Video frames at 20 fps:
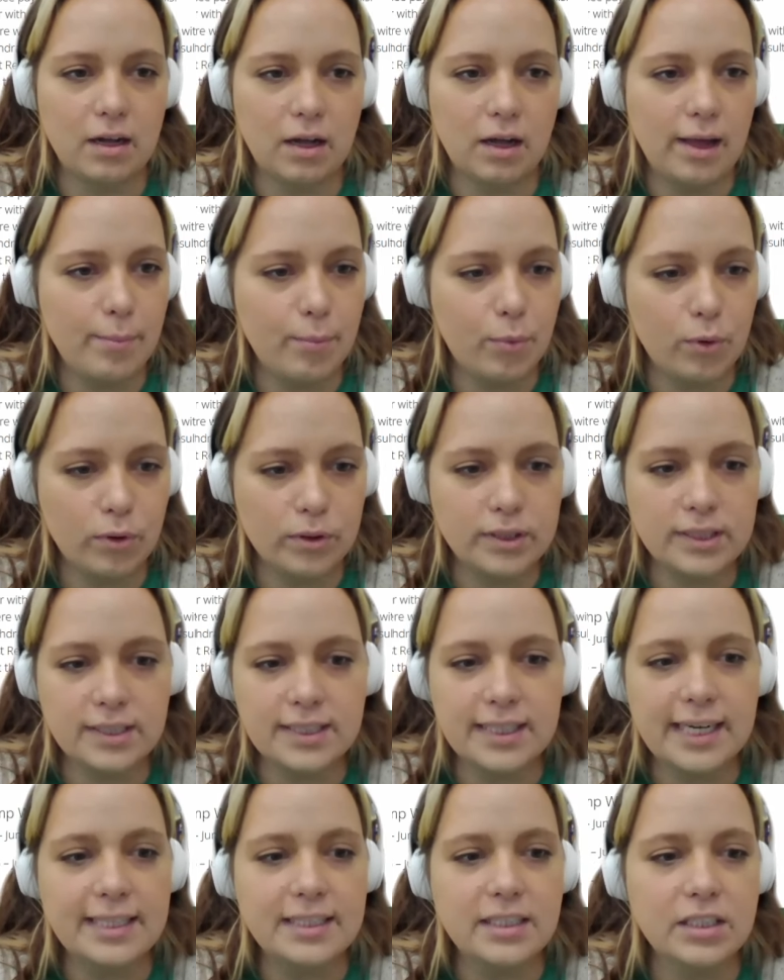important
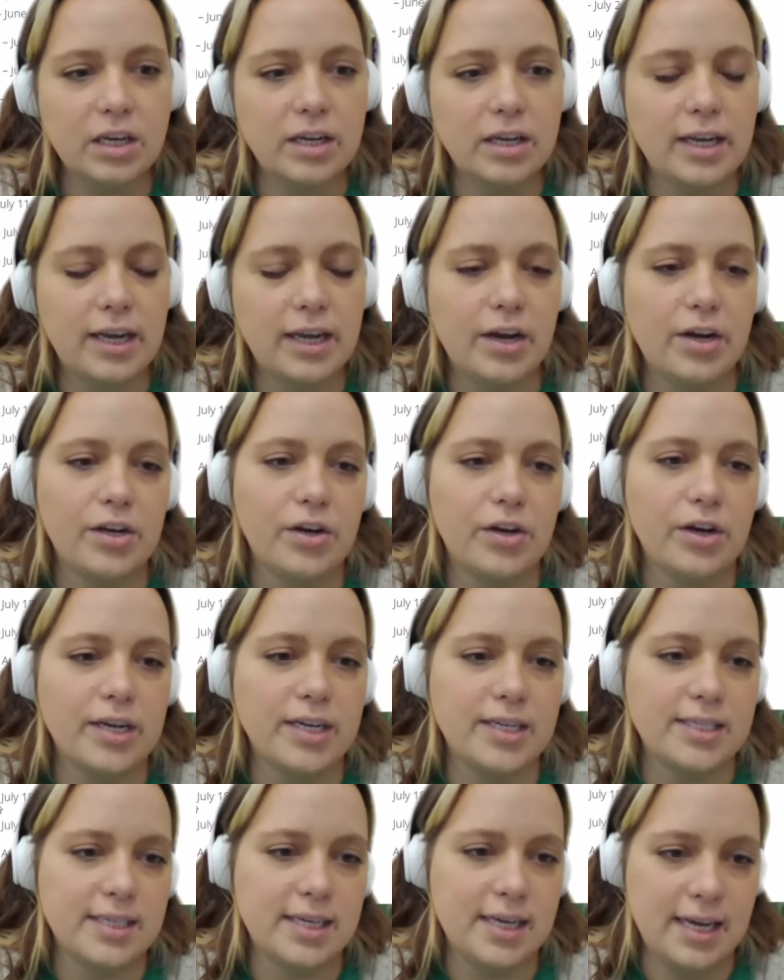dates on here. You're going
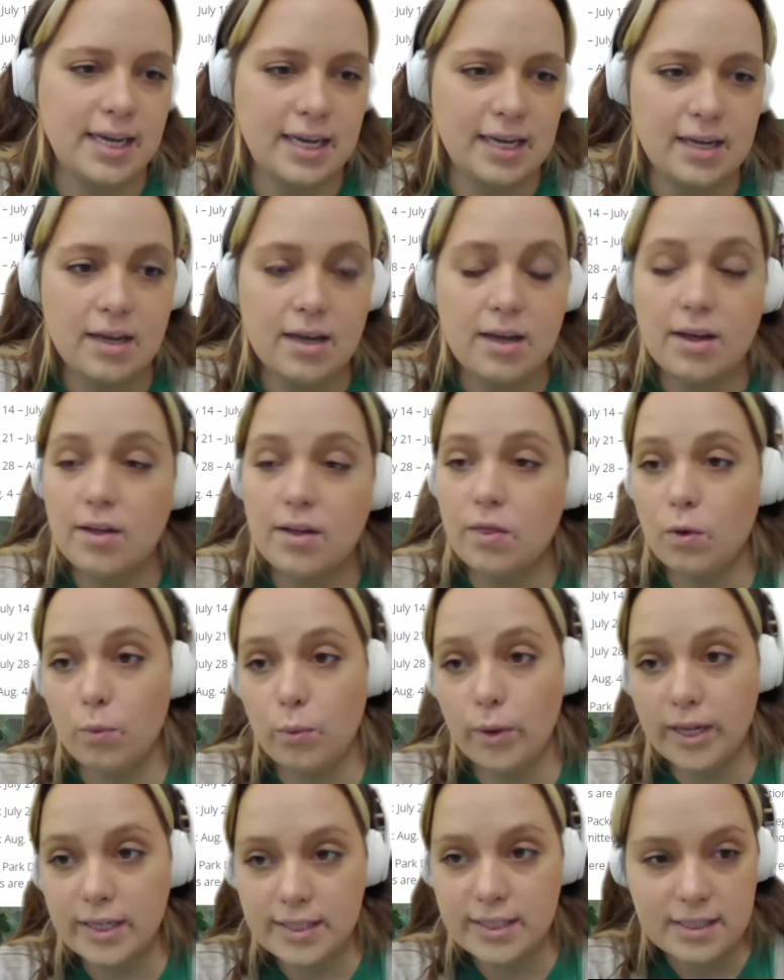to see the
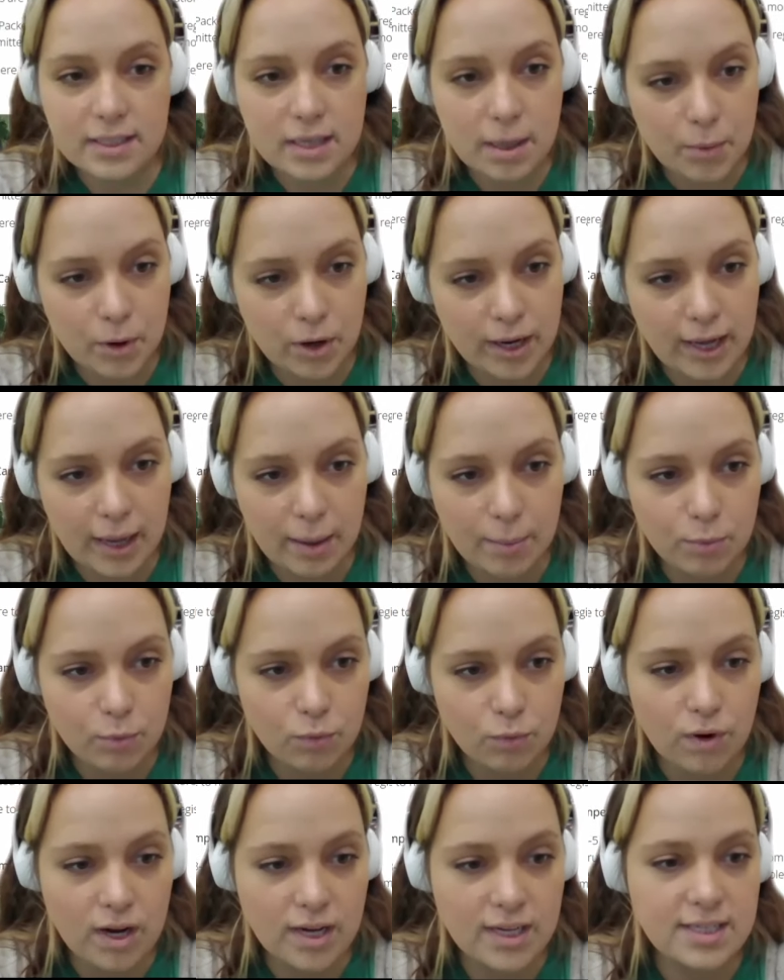weeks that summer camp
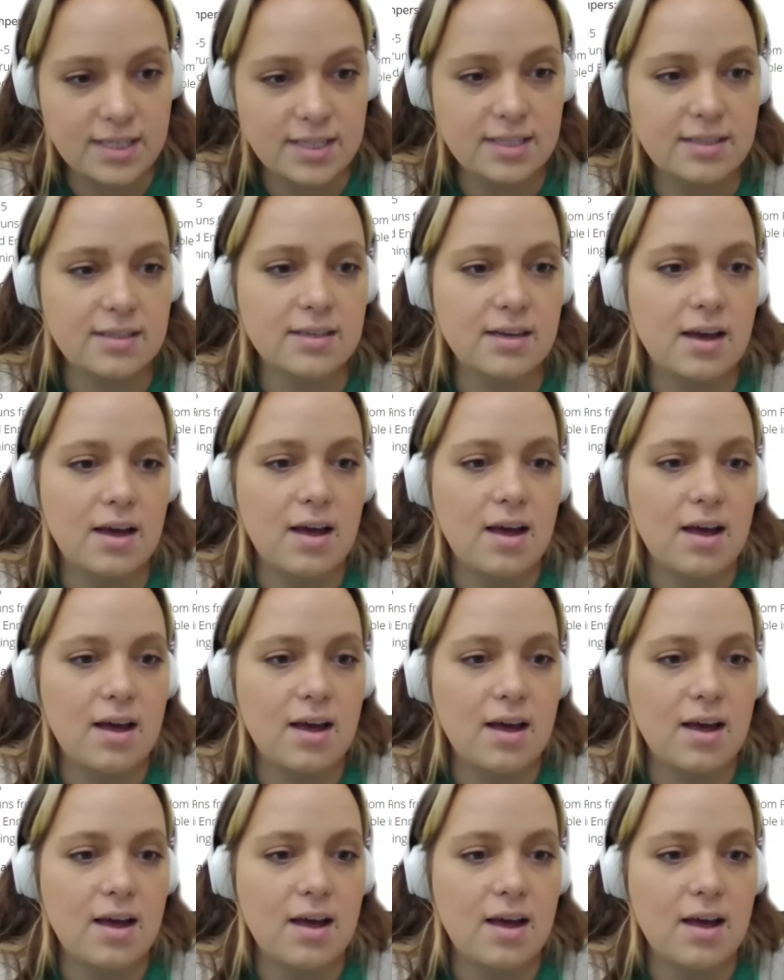runs.